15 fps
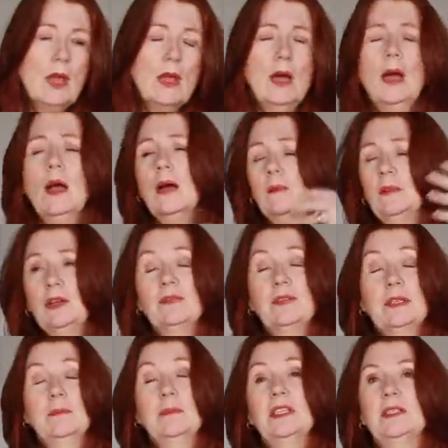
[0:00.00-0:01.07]
Uh, I mean,
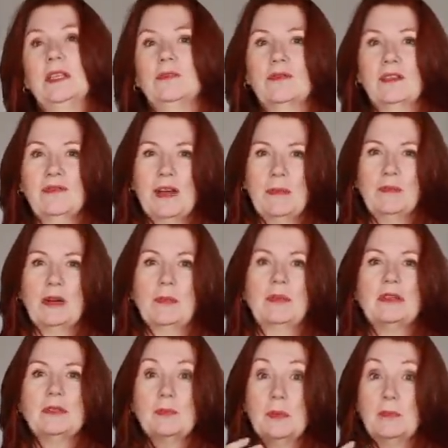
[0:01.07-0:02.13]
obviously mid-century fabric
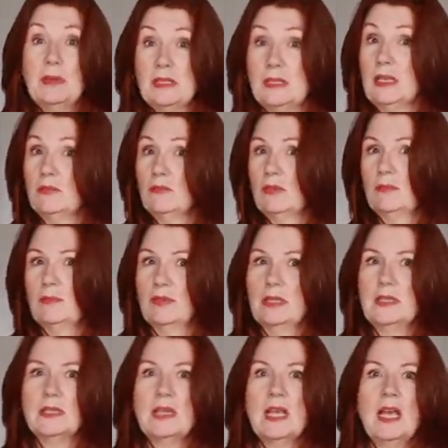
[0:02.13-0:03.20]
prints, but mid-century
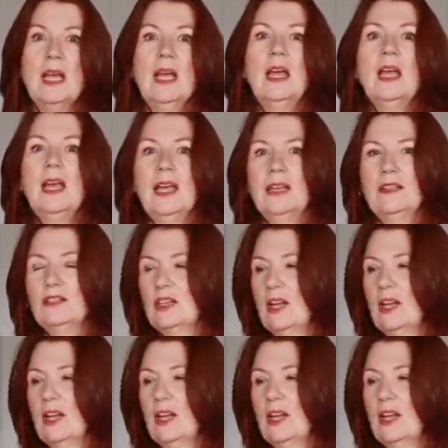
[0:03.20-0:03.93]
prints in